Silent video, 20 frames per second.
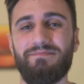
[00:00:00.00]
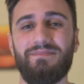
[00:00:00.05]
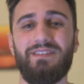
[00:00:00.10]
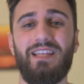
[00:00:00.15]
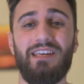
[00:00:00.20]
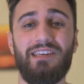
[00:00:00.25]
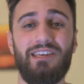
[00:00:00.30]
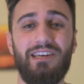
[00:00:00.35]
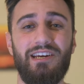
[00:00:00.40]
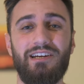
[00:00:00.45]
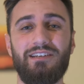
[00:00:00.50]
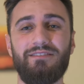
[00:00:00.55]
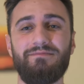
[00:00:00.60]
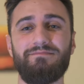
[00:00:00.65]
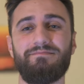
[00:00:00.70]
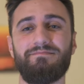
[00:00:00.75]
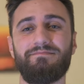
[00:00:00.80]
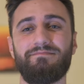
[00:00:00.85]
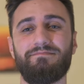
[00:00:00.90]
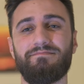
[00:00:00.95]
Take care.
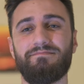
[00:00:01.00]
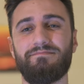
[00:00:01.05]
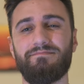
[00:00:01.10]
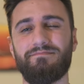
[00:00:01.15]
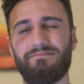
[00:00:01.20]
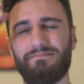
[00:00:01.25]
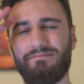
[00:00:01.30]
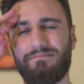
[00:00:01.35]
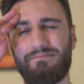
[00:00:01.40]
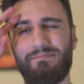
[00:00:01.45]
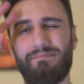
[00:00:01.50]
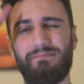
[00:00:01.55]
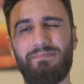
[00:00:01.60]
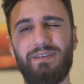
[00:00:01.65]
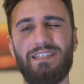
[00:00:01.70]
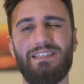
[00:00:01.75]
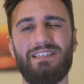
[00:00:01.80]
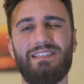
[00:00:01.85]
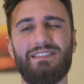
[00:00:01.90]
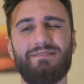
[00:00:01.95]

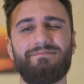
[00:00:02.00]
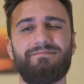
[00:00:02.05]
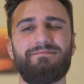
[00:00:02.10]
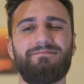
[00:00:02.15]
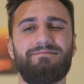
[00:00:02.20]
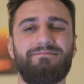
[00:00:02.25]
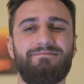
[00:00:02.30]
Peace.